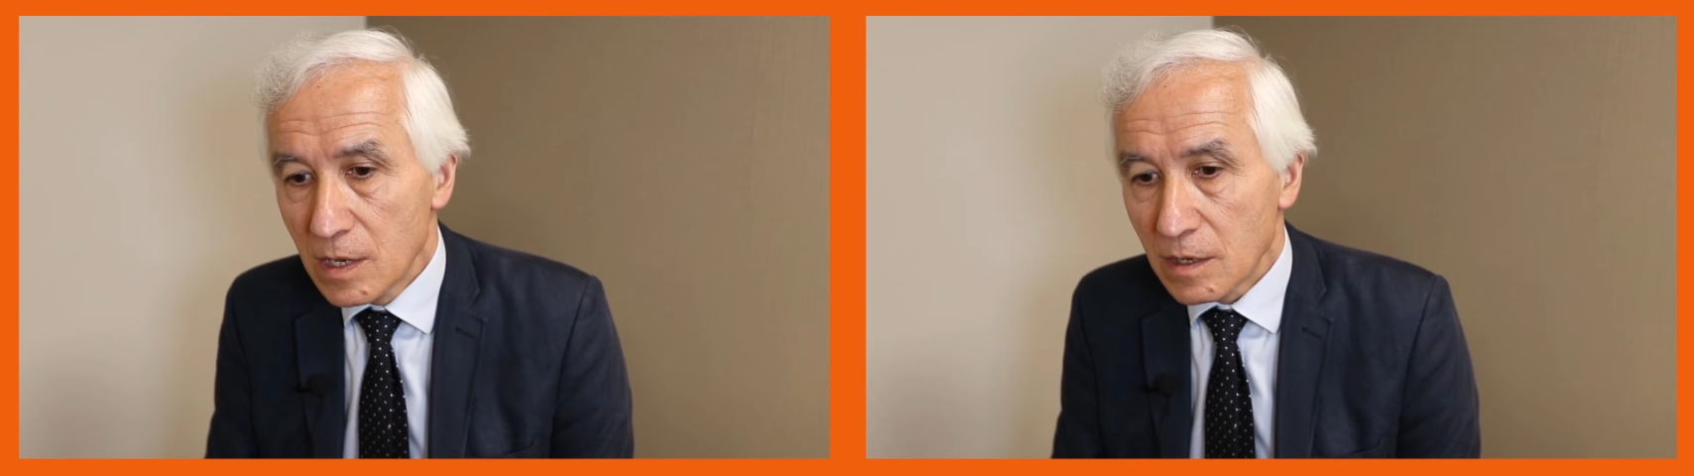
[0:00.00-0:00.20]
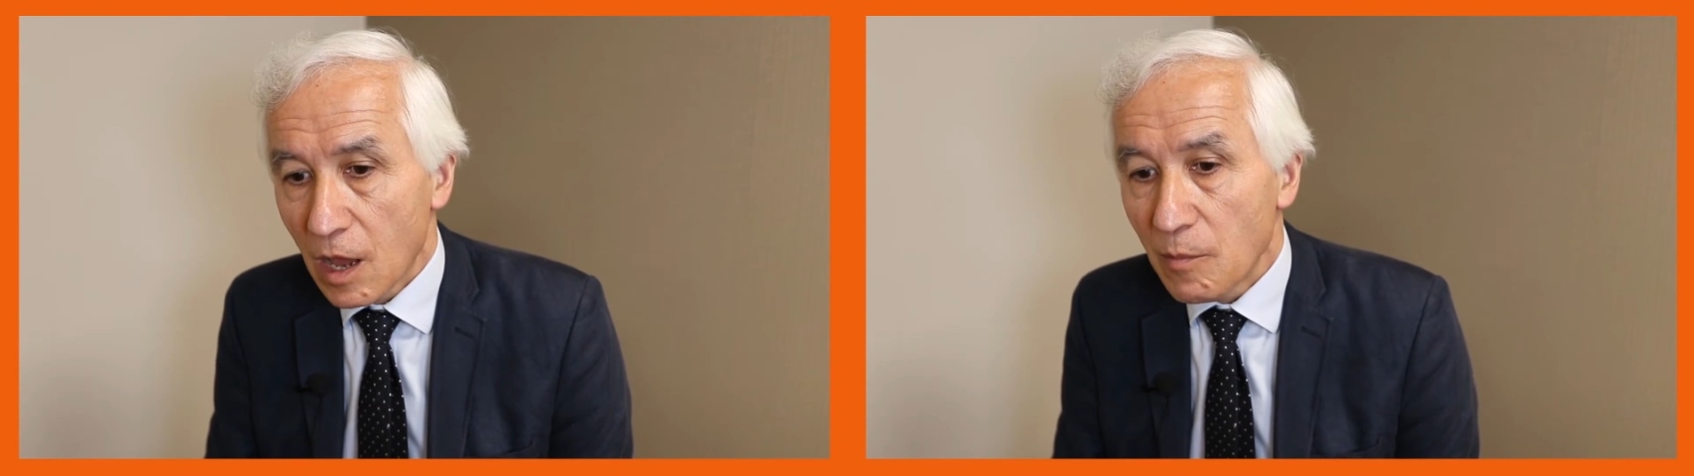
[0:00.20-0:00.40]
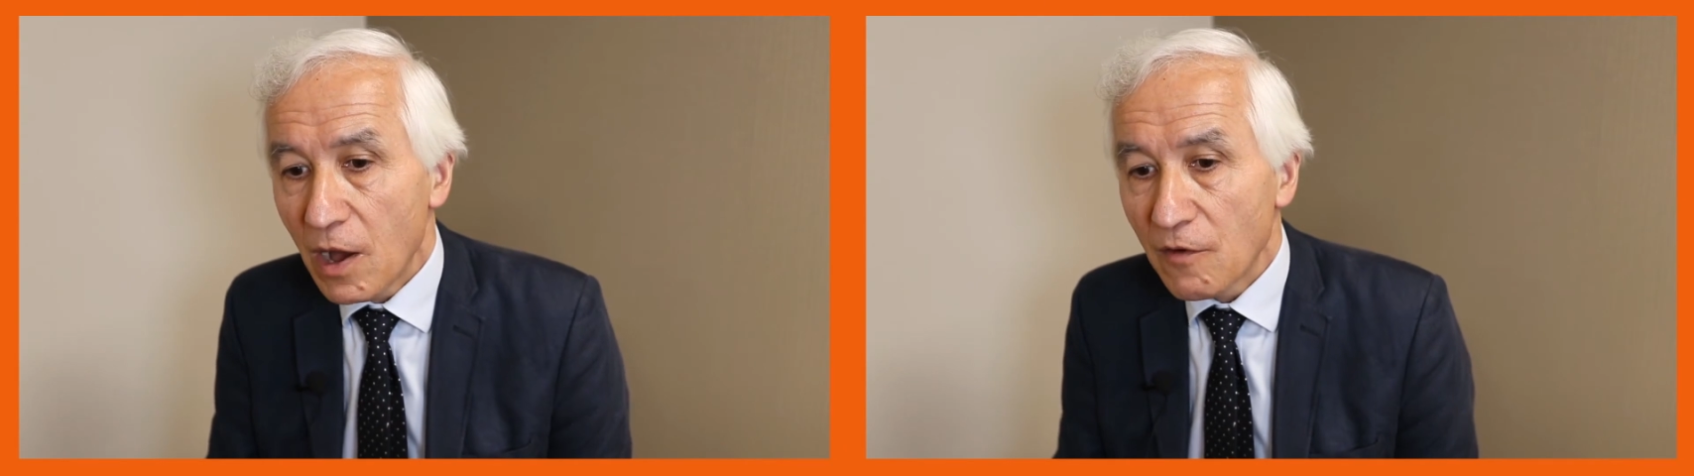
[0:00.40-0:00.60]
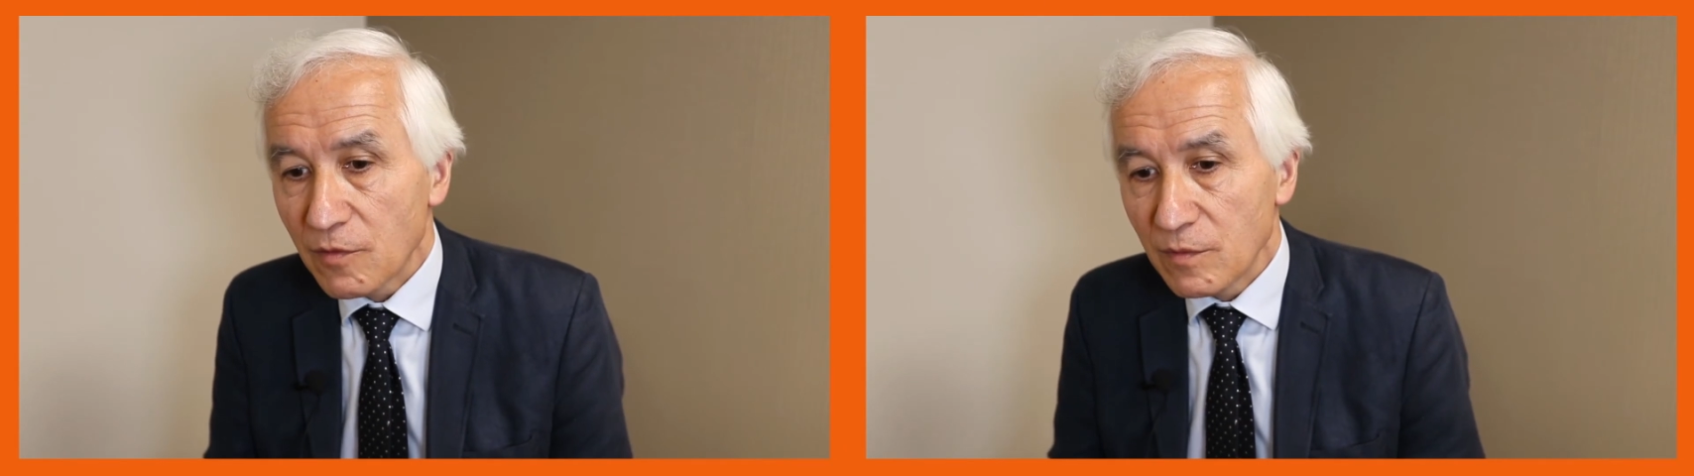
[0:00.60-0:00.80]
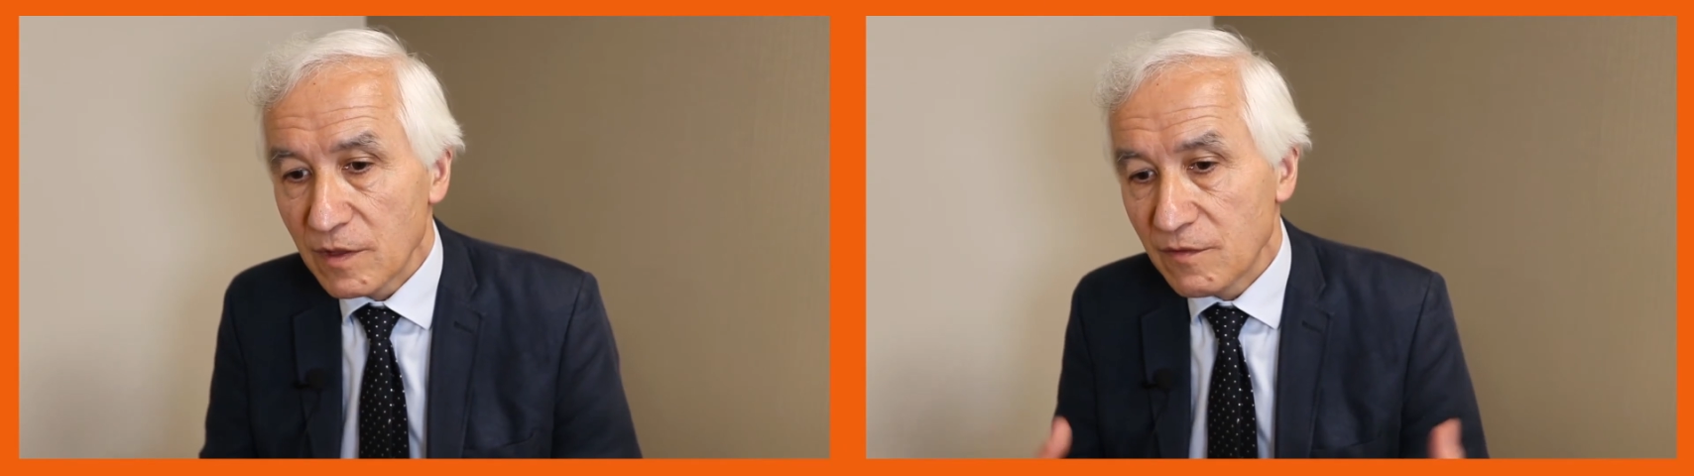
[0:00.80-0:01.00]
Now, apart
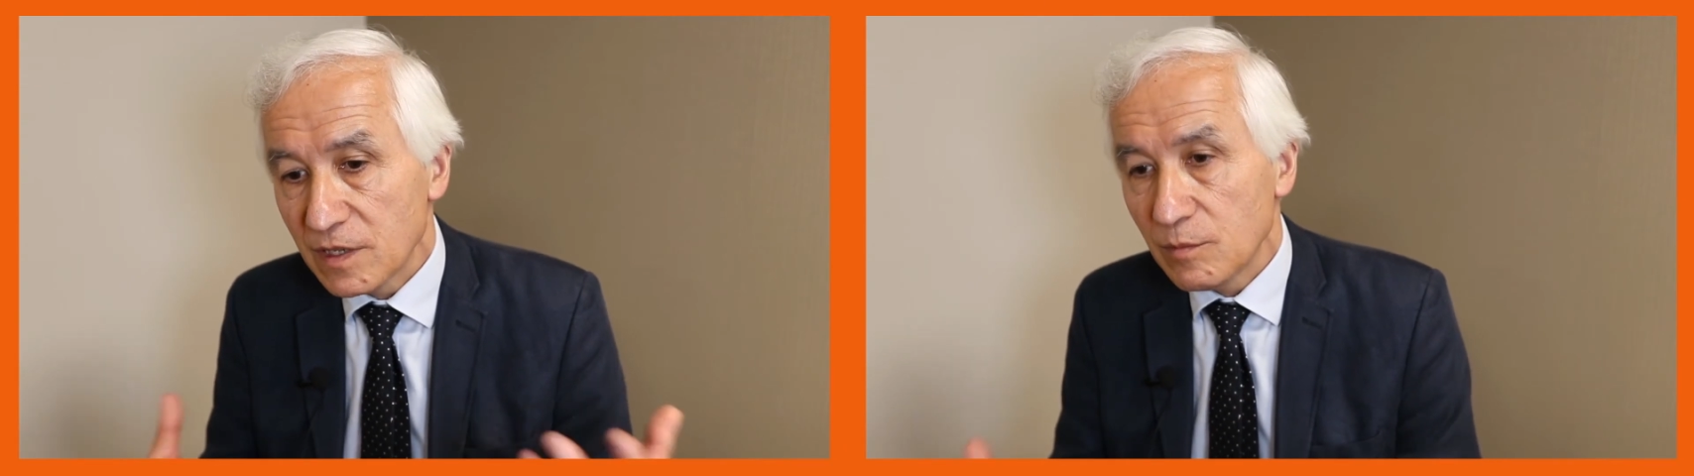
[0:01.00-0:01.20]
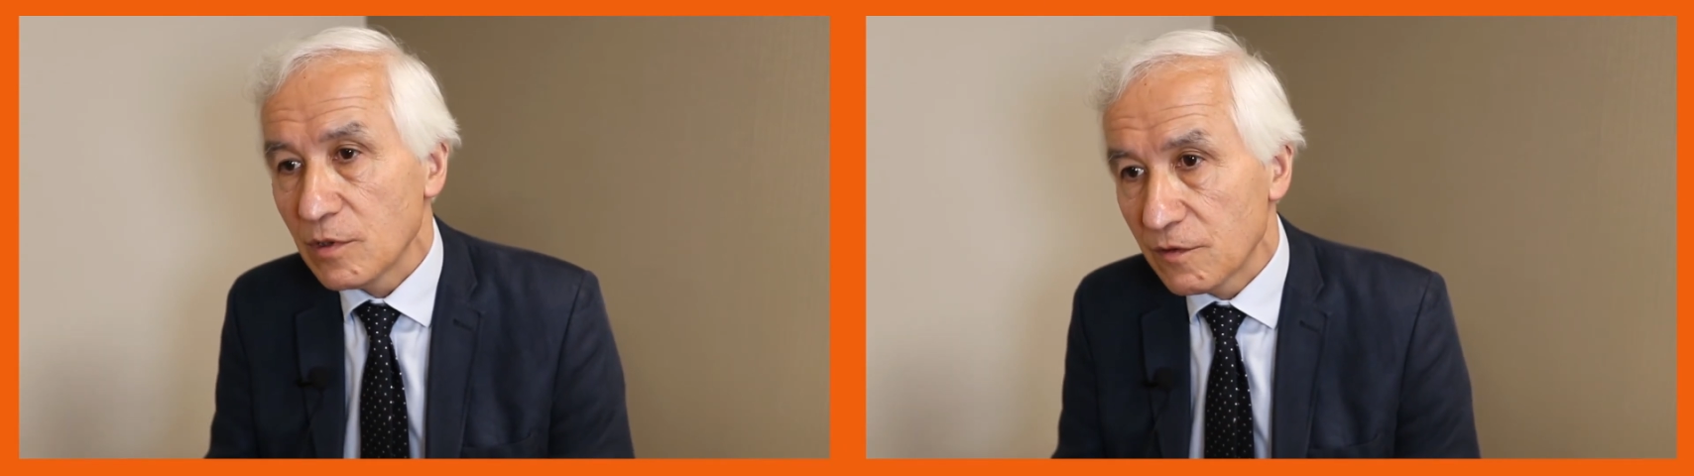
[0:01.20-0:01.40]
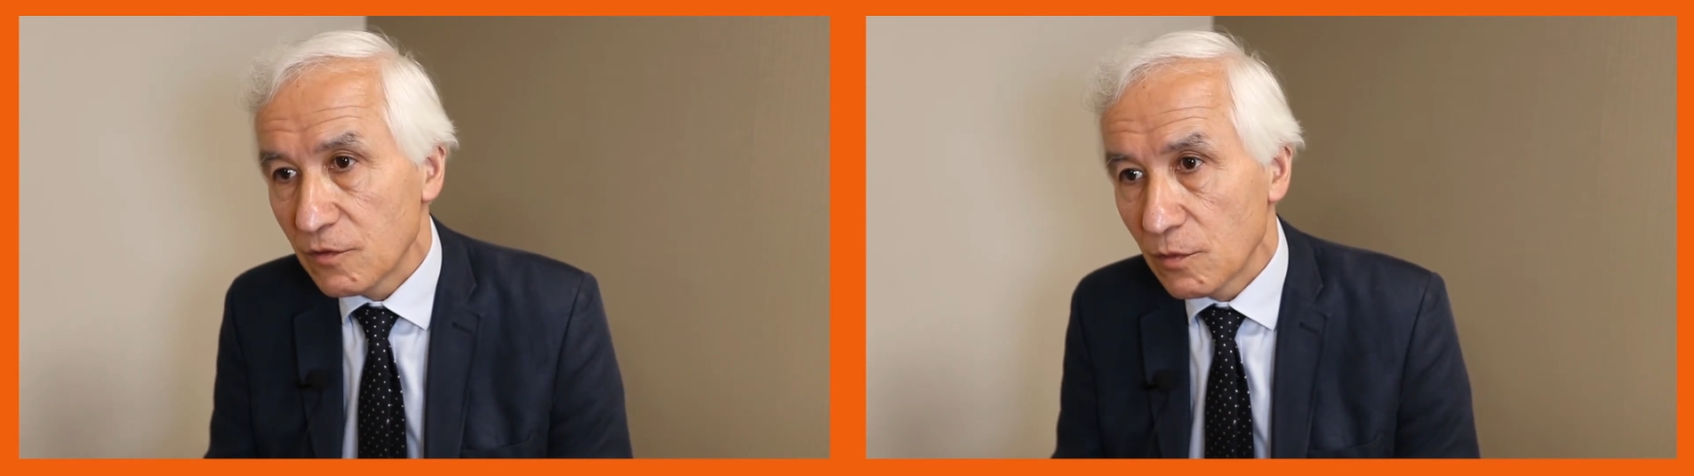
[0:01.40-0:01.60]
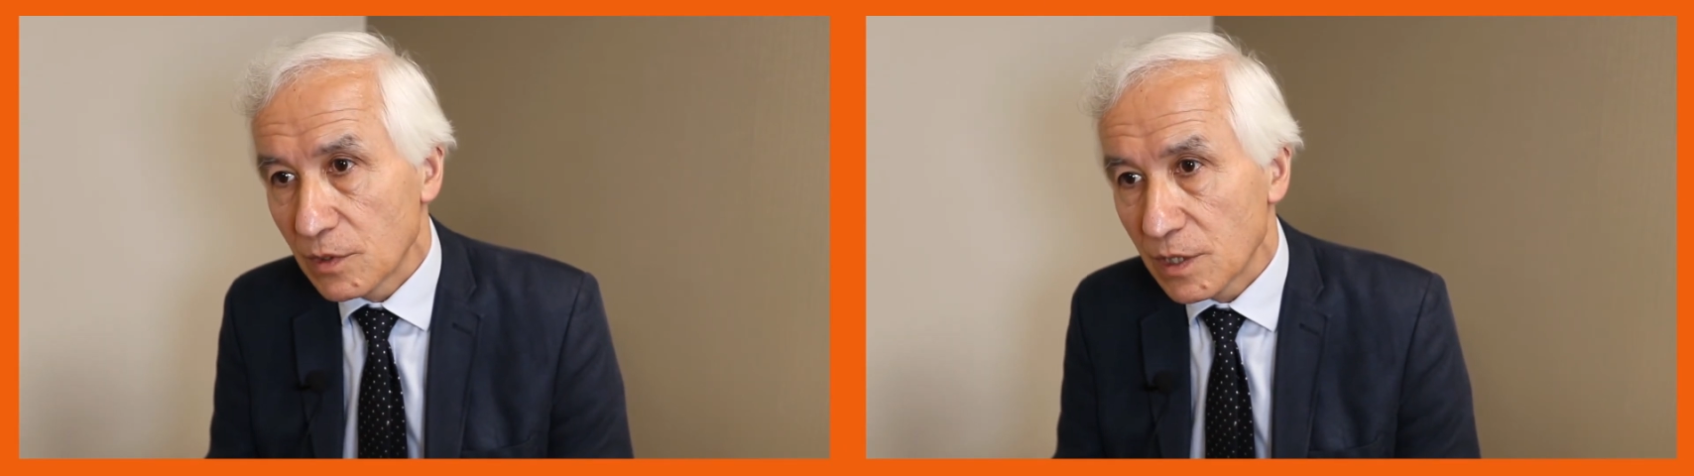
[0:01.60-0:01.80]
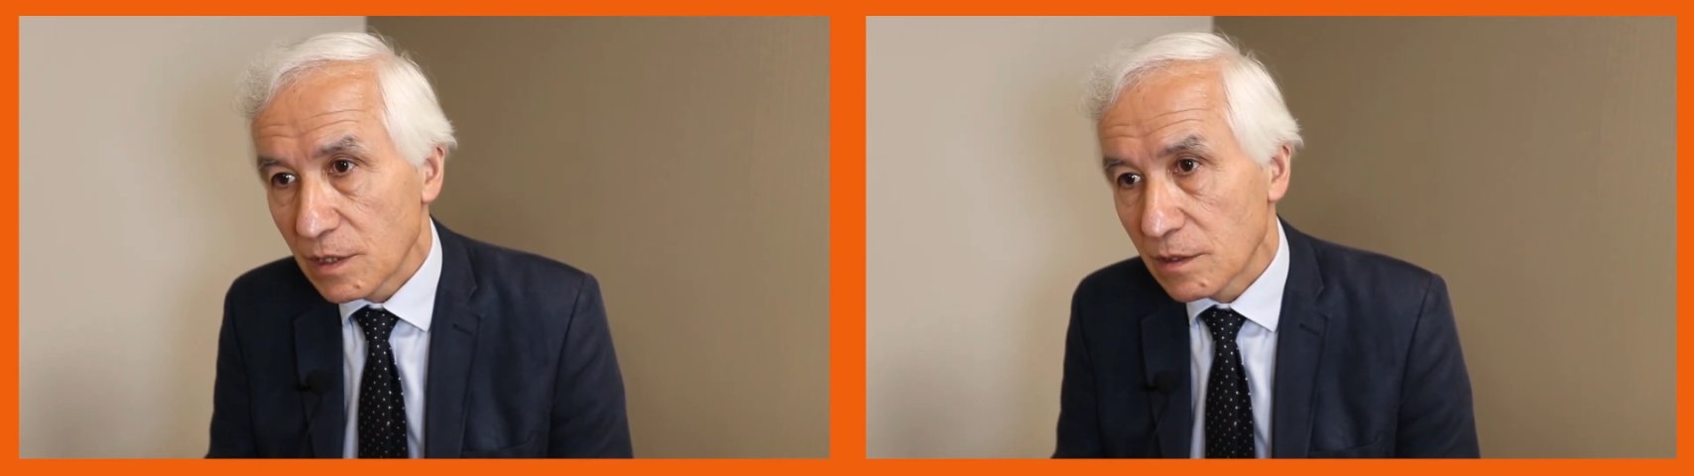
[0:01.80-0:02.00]
from the visible
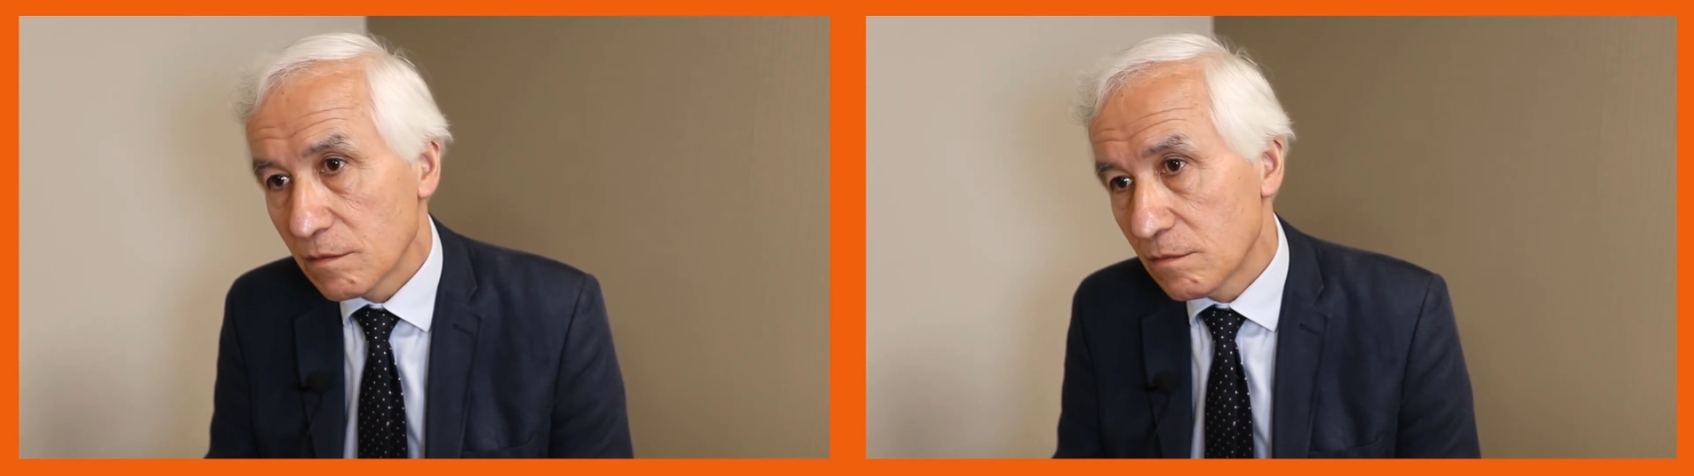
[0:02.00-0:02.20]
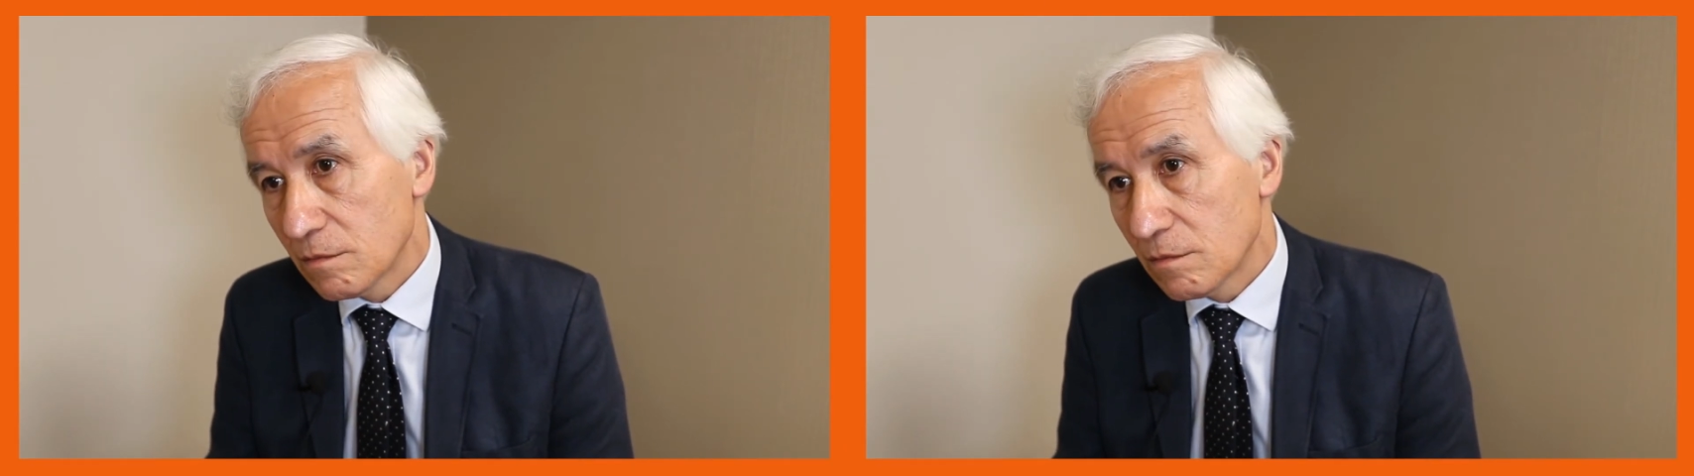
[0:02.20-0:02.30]
deformities,